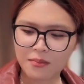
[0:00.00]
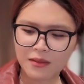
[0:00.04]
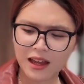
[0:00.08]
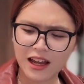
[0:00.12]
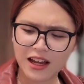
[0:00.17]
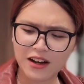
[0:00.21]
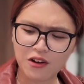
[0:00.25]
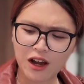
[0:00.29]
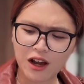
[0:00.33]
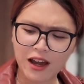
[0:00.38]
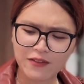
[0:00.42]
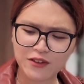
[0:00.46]

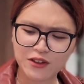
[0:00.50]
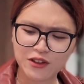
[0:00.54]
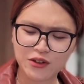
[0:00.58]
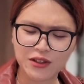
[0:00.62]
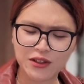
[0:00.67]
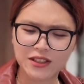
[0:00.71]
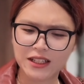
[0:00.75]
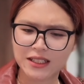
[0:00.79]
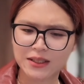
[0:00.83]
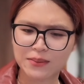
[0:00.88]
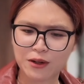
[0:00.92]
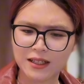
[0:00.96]
and all I have to do
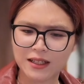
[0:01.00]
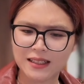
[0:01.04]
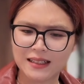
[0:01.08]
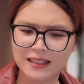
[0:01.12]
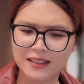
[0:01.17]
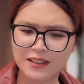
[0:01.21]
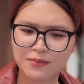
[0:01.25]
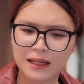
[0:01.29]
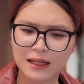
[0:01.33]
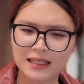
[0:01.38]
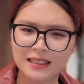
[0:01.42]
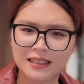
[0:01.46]
is just press a
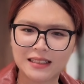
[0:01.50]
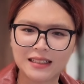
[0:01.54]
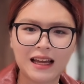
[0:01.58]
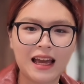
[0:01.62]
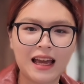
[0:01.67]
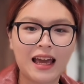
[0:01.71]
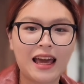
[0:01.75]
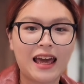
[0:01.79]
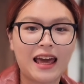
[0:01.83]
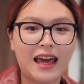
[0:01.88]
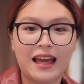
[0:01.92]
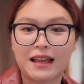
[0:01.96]
little button
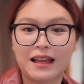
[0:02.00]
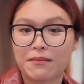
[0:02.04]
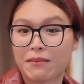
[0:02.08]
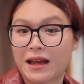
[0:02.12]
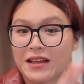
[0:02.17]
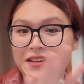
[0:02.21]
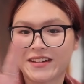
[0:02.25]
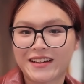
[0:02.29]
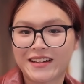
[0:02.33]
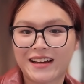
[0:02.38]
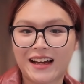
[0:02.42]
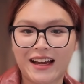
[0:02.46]
and
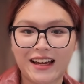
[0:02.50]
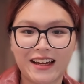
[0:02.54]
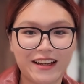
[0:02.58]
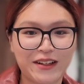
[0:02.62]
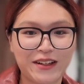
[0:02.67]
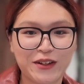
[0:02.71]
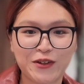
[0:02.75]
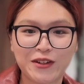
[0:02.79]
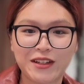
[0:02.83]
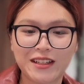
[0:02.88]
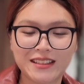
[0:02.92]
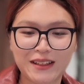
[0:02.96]
magic, I can
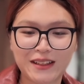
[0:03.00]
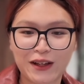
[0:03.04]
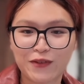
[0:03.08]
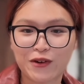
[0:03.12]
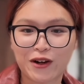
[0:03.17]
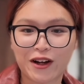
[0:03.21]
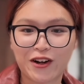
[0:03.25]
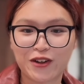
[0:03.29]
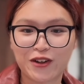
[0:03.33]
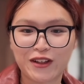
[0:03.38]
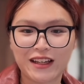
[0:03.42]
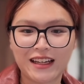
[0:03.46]
already start
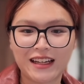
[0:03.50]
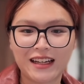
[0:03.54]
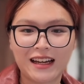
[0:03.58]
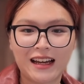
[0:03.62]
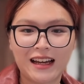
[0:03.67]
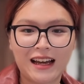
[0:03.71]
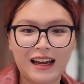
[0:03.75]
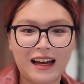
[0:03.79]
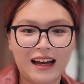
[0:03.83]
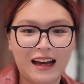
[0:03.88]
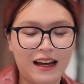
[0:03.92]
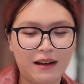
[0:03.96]
recording
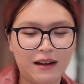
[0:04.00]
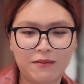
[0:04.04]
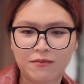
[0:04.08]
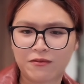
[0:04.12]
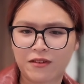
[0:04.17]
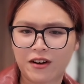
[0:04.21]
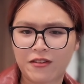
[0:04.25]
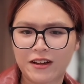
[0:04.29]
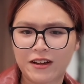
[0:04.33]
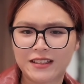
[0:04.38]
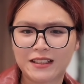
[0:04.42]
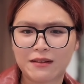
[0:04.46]
very,
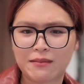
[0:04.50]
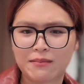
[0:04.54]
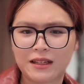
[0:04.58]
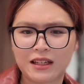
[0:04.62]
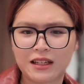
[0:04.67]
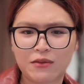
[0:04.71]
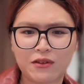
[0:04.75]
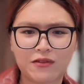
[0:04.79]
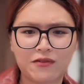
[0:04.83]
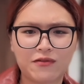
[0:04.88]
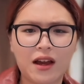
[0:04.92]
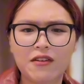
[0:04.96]
very simply
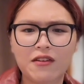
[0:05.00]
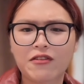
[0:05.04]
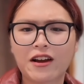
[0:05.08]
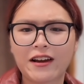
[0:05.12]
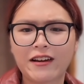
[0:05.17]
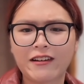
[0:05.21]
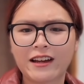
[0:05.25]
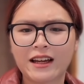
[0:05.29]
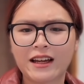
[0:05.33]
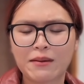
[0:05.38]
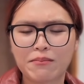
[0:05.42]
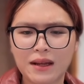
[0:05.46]
with very,
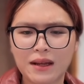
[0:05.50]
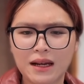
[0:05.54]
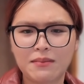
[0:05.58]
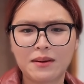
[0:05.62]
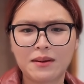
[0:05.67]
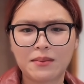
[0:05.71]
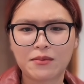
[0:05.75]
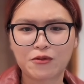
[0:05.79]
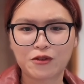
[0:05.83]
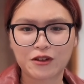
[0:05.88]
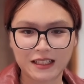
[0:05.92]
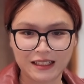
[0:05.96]
very
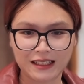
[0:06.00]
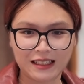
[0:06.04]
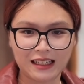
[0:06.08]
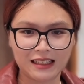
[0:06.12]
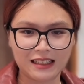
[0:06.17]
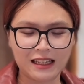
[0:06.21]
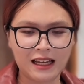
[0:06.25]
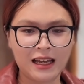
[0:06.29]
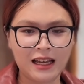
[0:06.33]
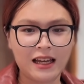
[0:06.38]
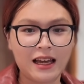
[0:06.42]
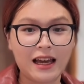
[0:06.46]
minimum
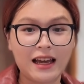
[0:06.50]
resistance.